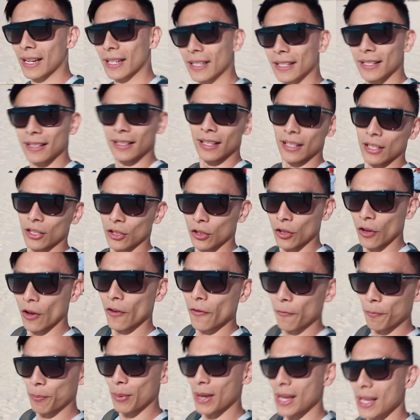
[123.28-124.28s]
This is a
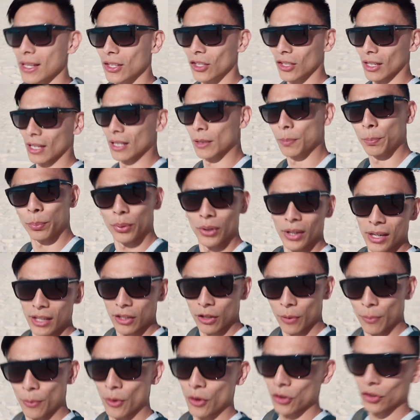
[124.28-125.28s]
surf beach. It's pretty
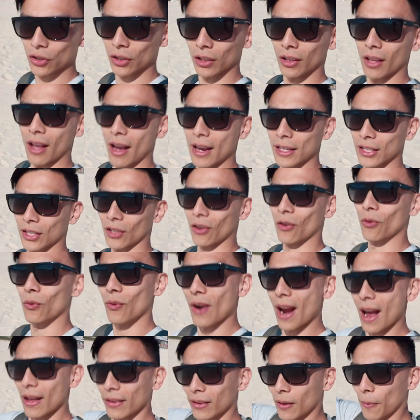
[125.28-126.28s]
commercialized
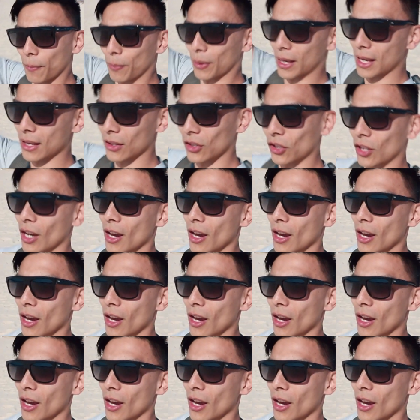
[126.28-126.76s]
around the beach.